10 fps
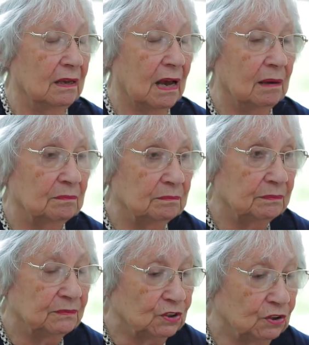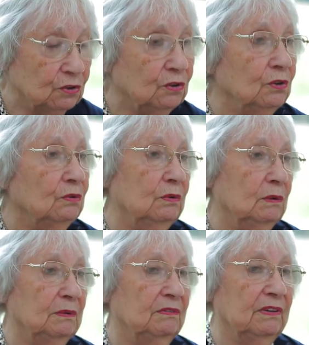I'm sure you will
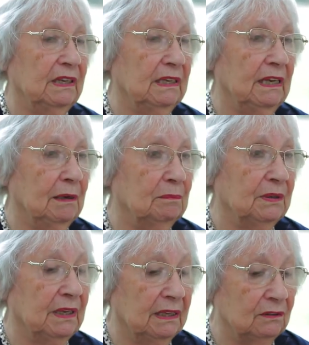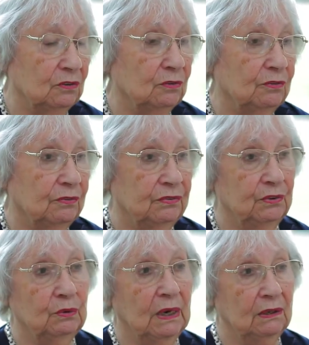be very happy, and if
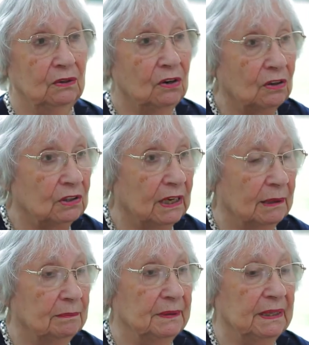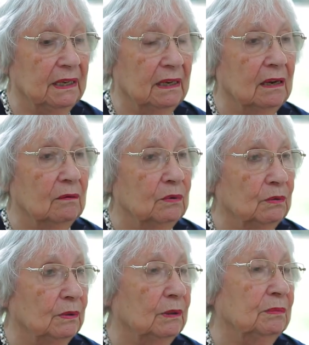you are not happy, we
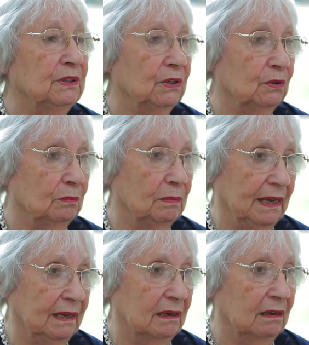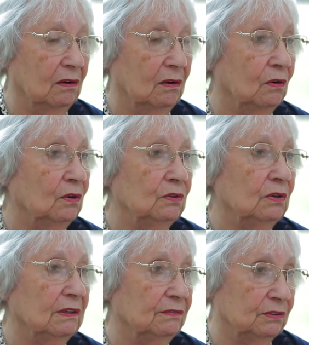will bring you back. All you
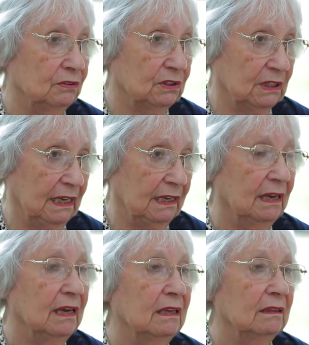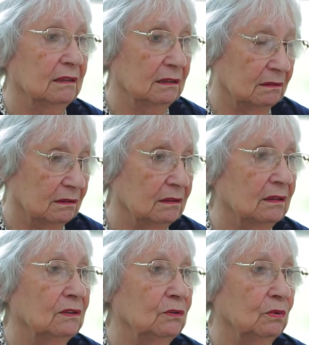have to say that
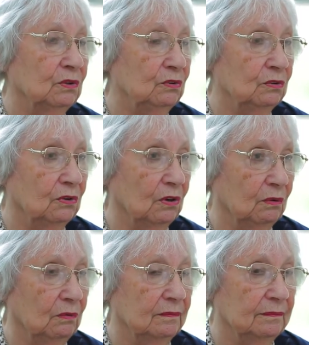you want to go.